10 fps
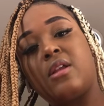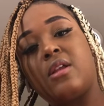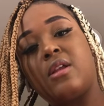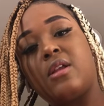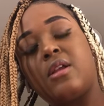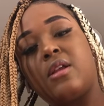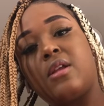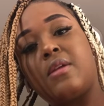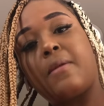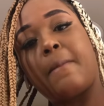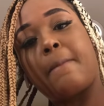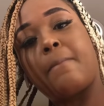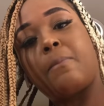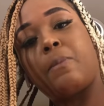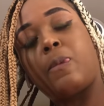
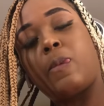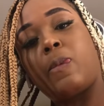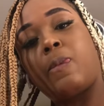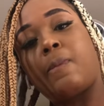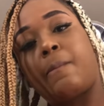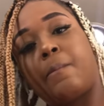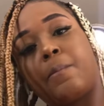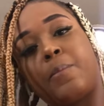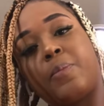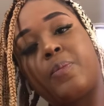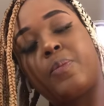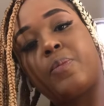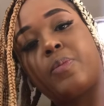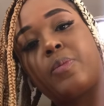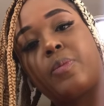
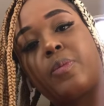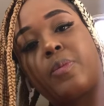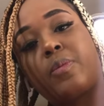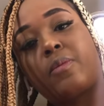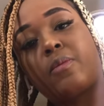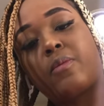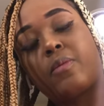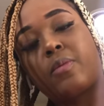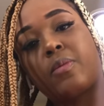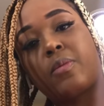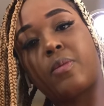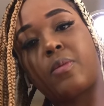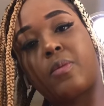Nobody speaks.